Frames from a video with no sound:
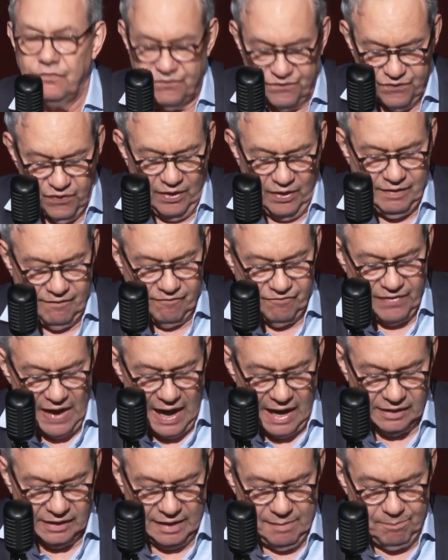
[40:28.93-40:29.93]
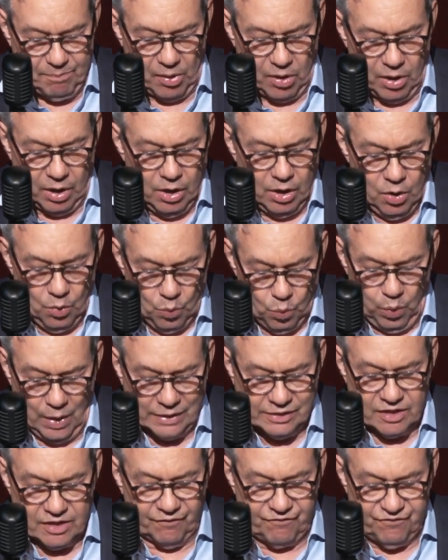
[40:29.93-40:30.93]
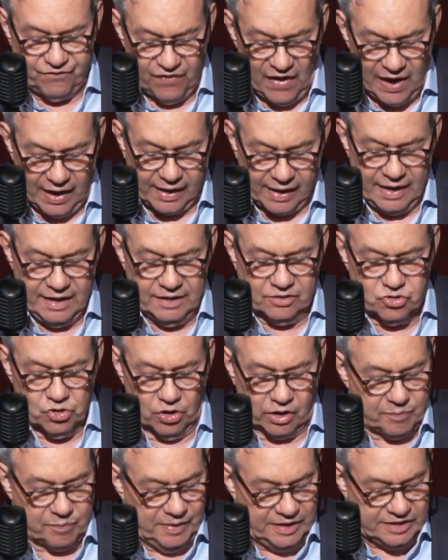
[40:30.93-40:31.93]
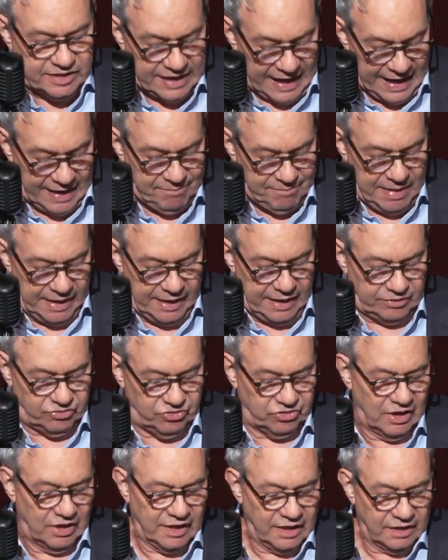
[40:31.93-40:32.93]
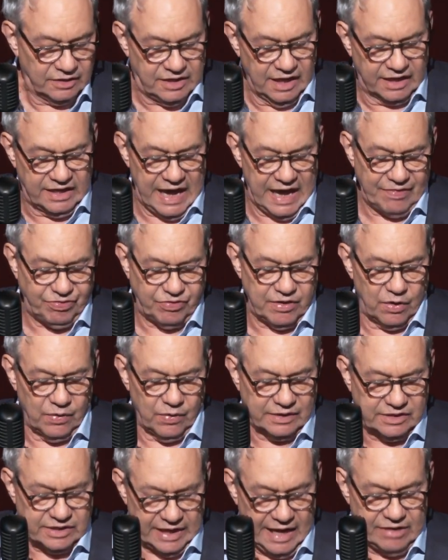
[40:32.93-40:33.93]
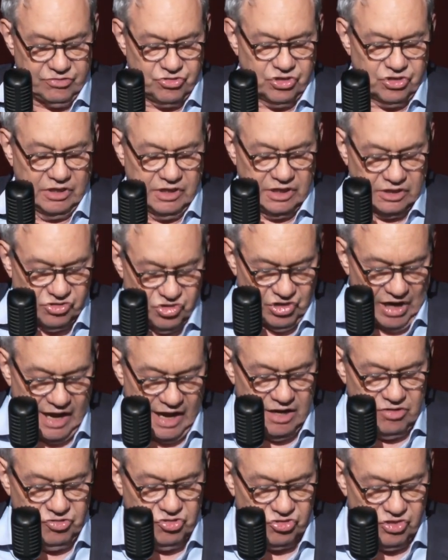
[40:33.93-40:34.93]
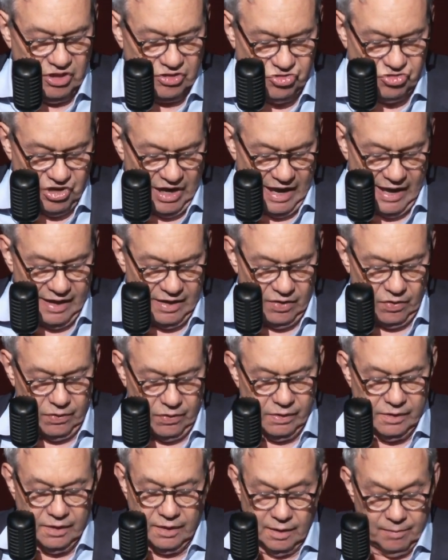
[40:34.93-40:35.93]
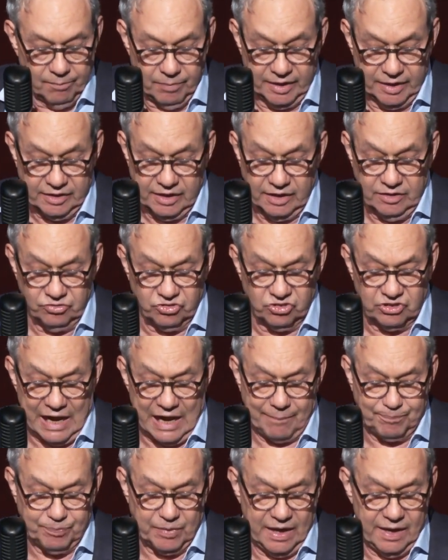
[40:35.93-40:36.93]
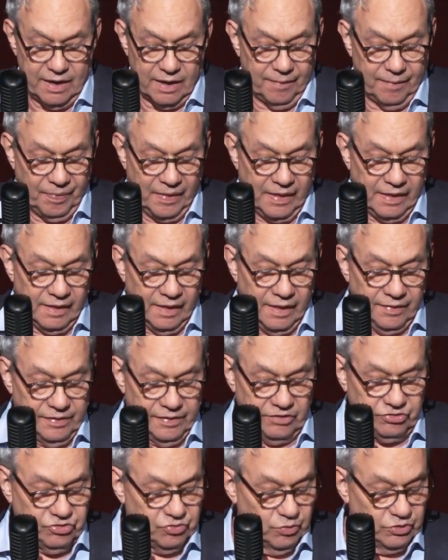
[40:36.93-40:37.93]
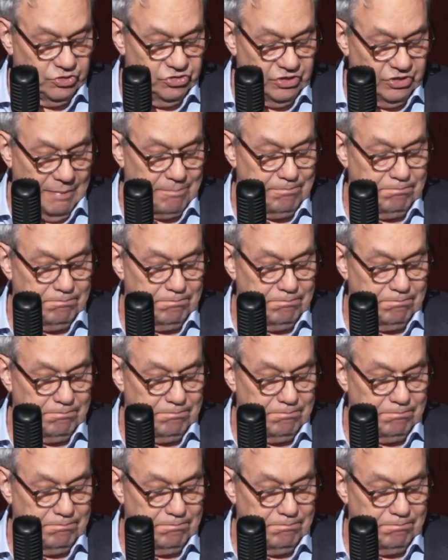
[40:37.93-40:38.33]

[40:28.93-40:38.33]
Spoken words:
Foot volleyball. What the fuck? It took me 10 minutes to get their attention to change the channel. But it didn't stop there. This was